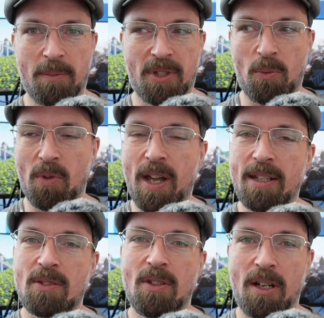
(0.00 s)
I was like, well,
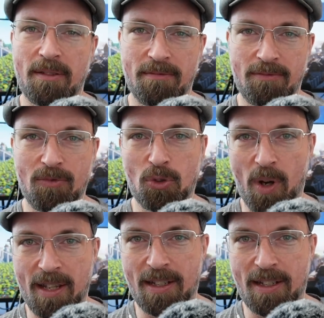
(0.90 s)
that's not great. That